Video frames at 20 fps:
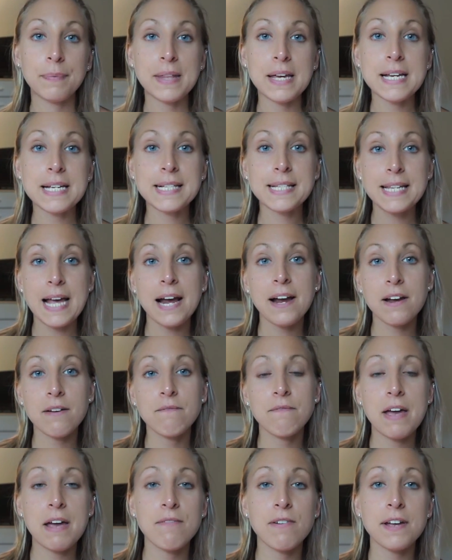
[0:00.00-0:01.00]
The
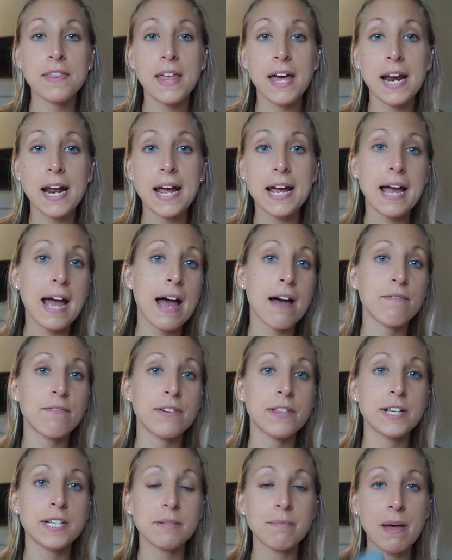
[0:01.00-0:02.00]
second favorite that I have
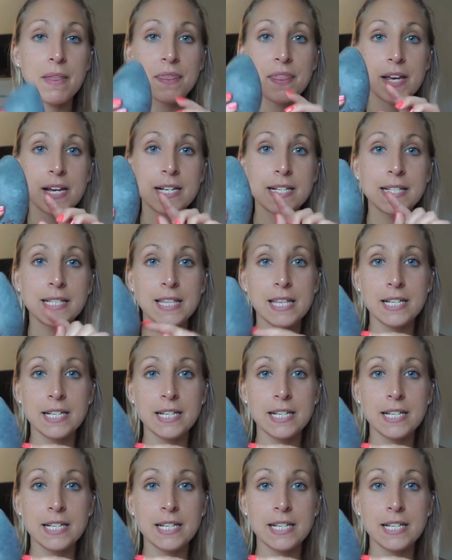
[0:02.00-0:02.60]
for this month is